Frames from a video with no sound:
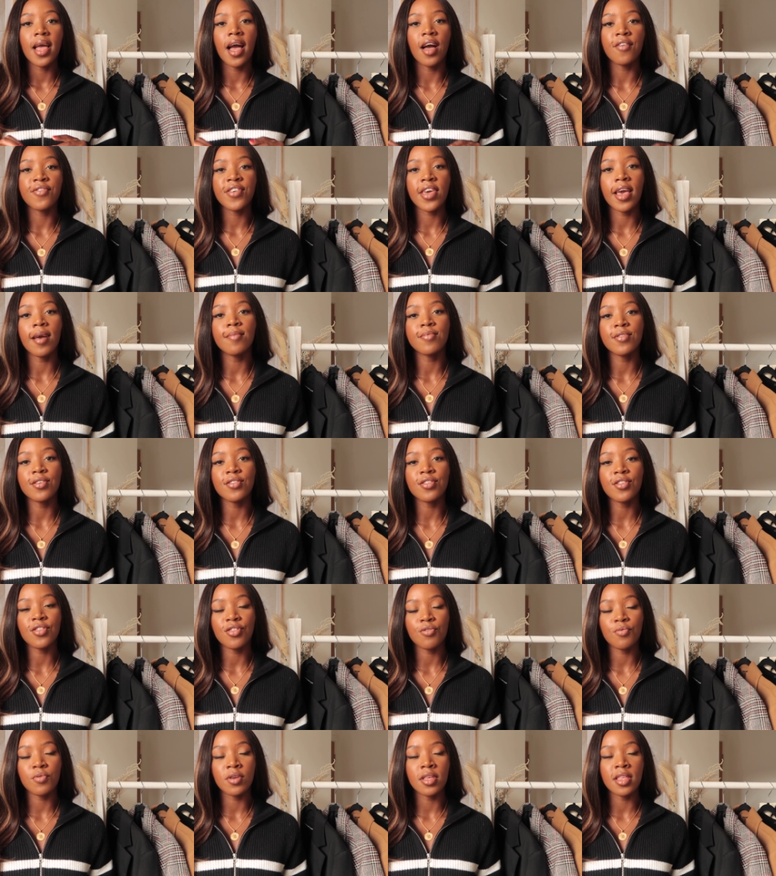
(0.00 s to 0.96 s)
I've kept it
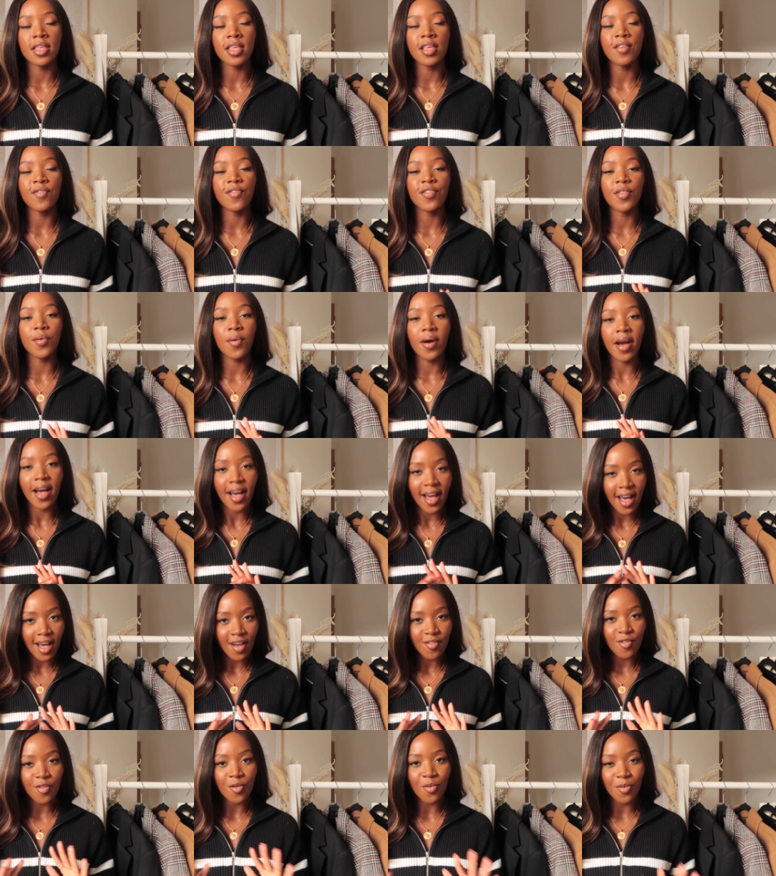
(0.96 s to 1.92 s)
to 3 even though I
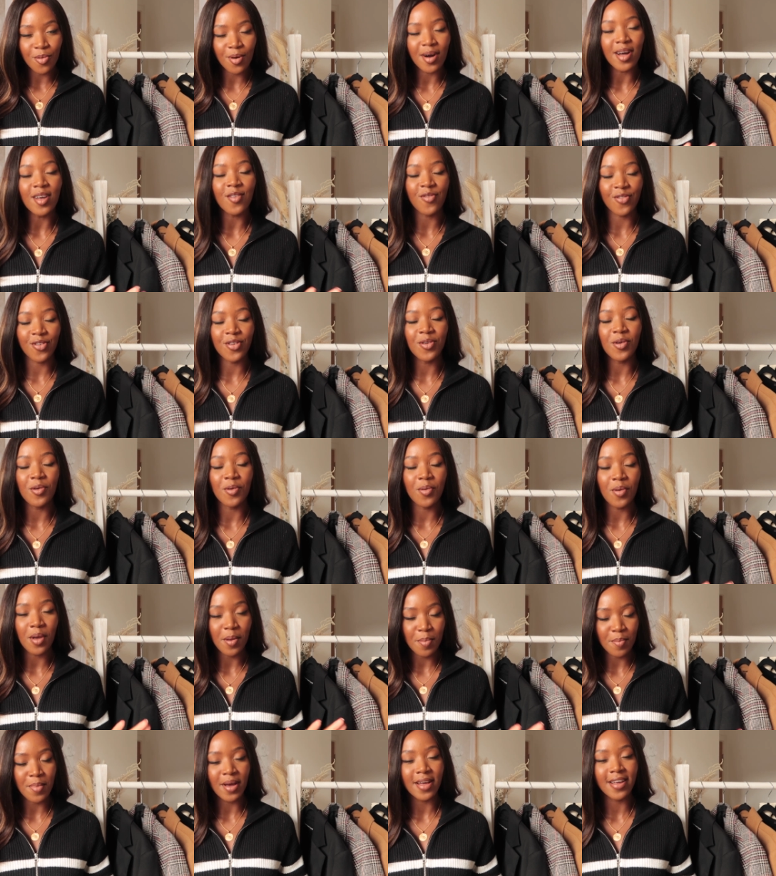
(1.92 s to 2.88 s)
have quite a few
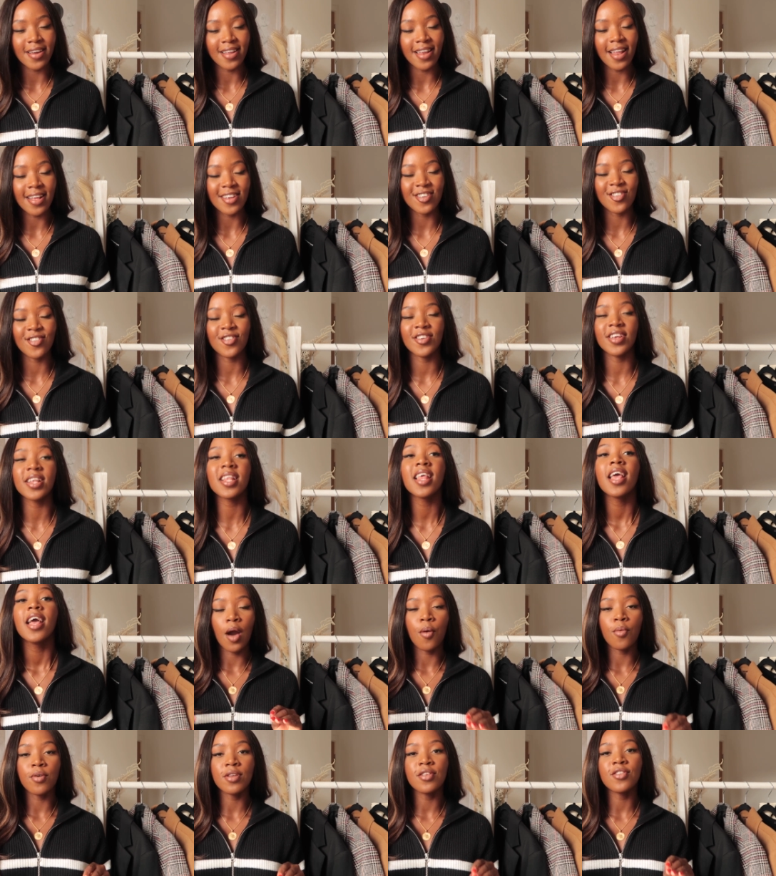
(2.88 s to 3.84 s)
in my
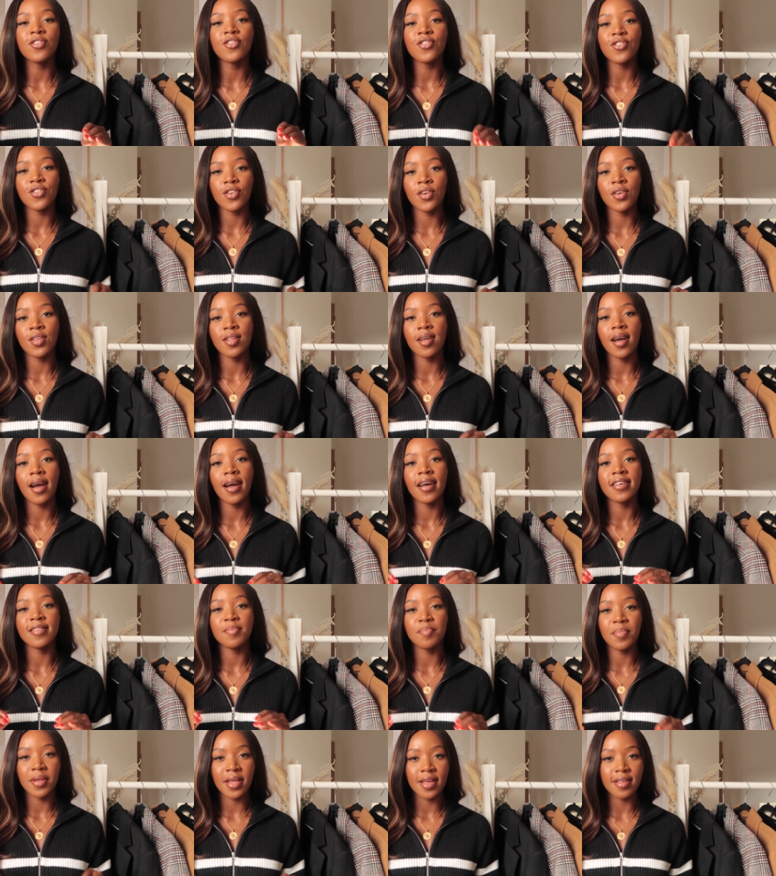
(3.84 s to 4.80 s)
collection. I wanted to show you
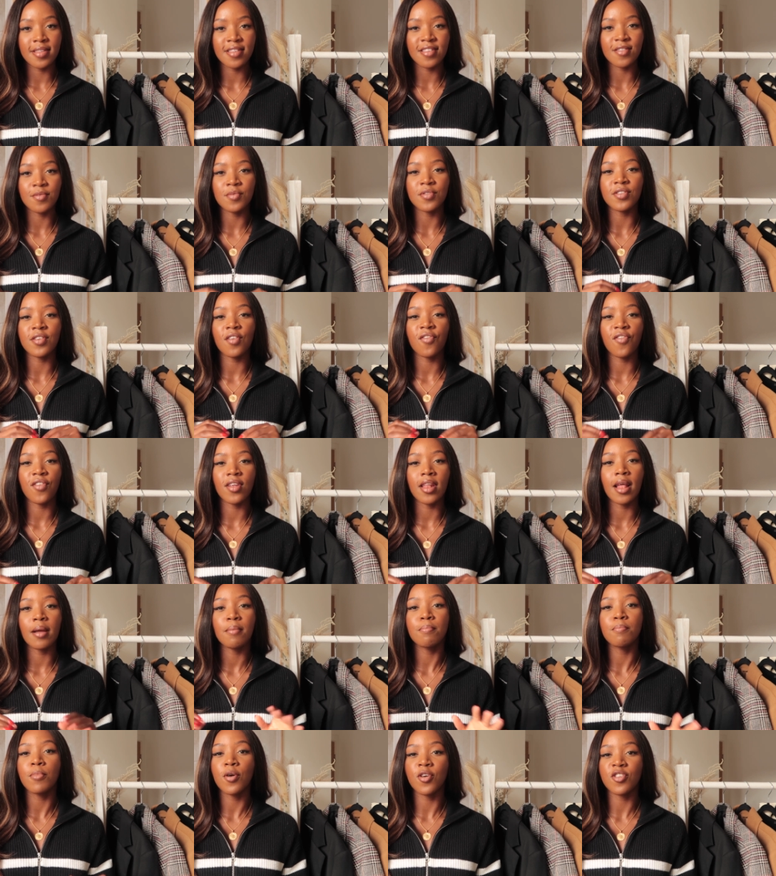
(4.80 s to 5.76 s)
guys blazers which I feel
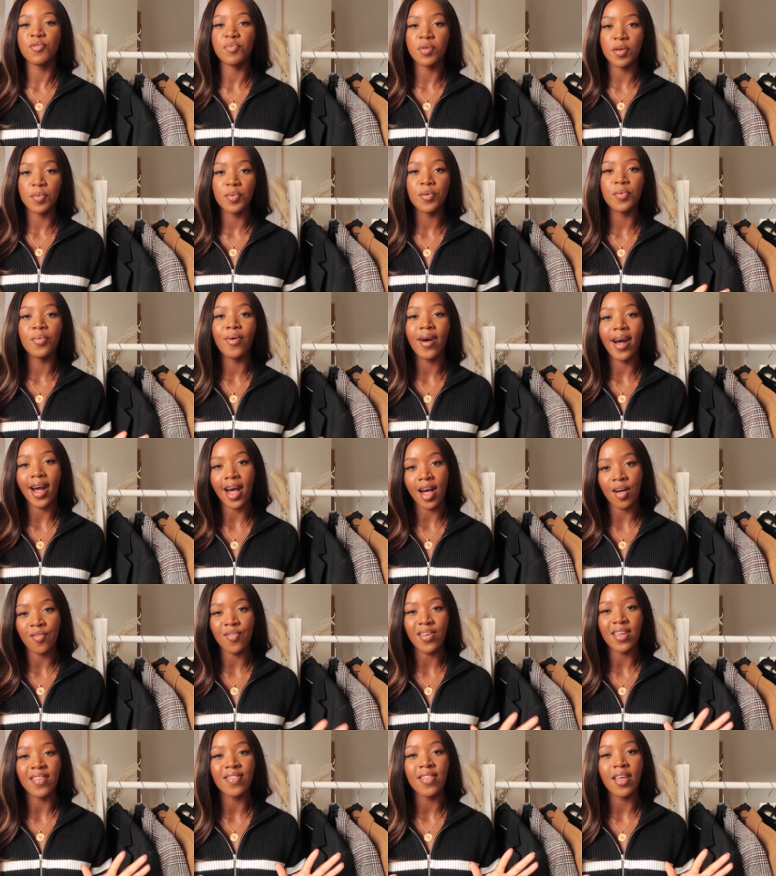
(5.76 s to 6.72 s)
like most people will
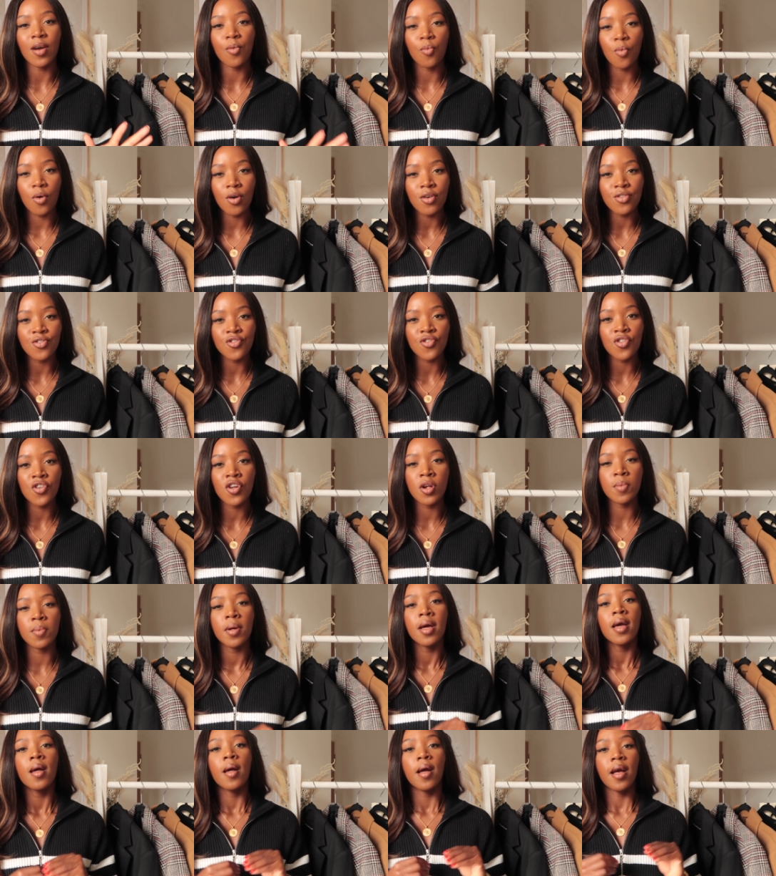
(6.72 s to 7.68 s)
have in their
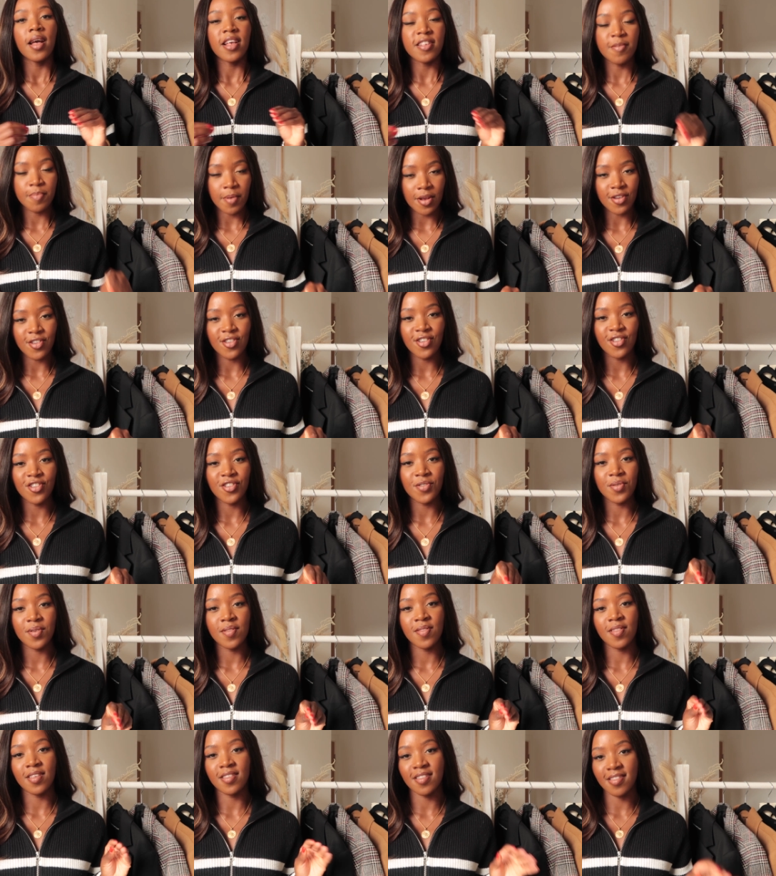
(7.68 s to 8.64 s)
wardrobe, especially
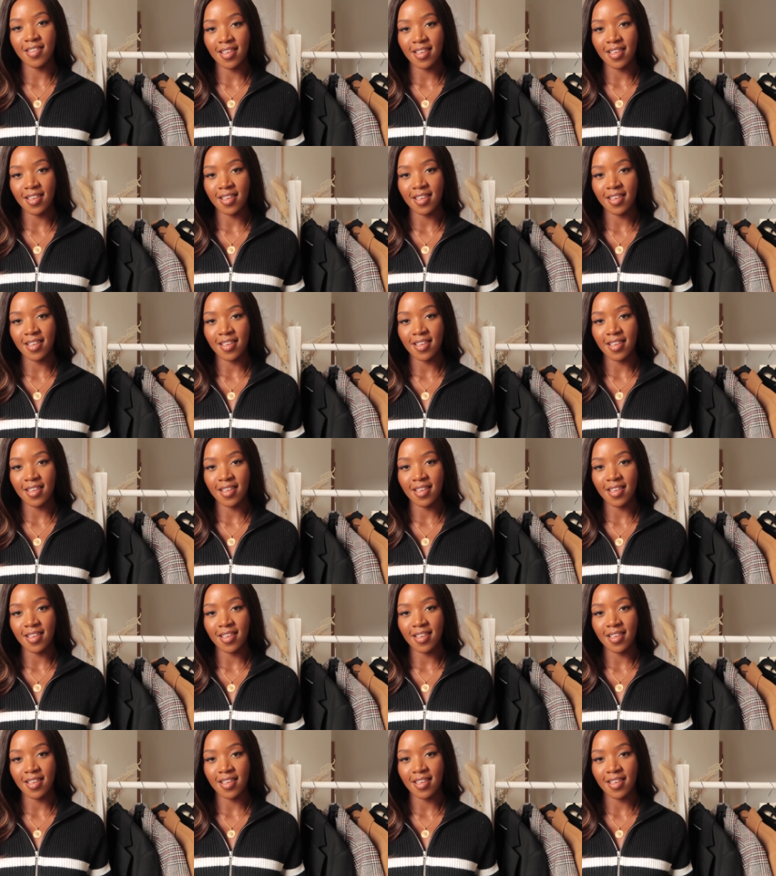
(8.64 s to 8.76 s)
during this